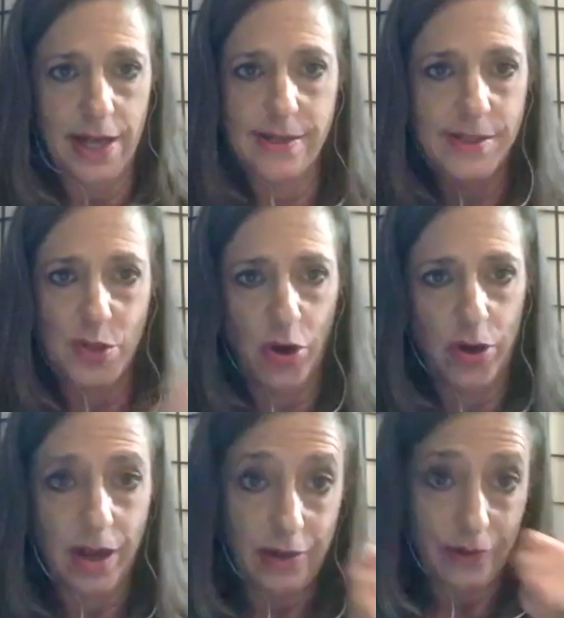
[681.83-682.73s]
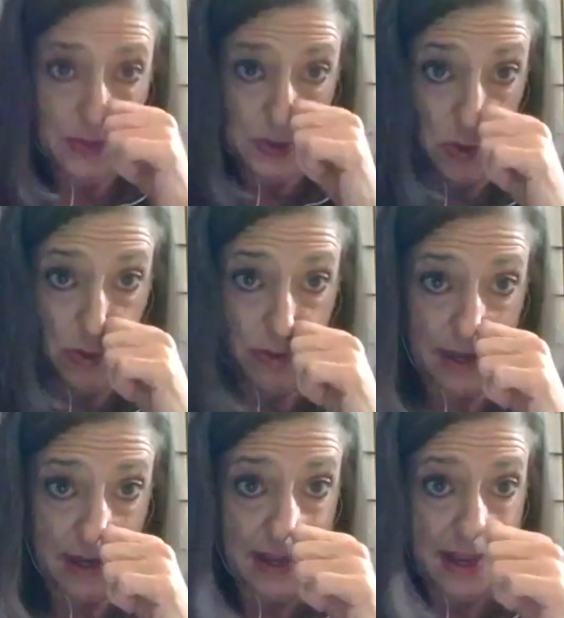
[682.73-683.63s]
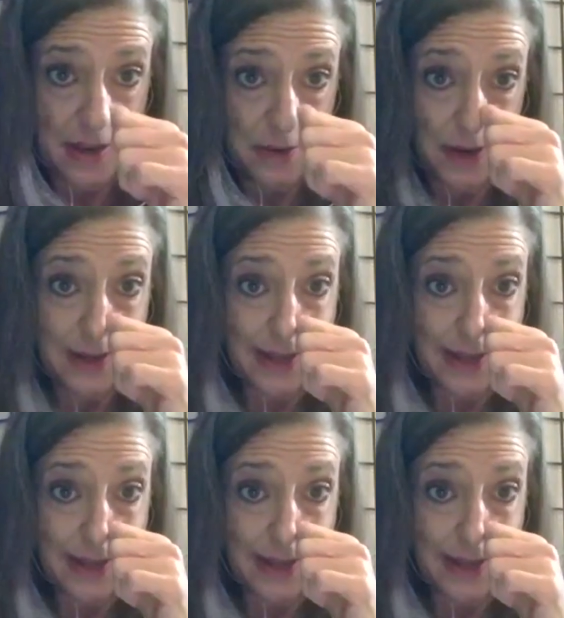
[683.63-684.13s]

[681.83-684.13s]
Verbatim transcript: as this dark night of the soul thing, right?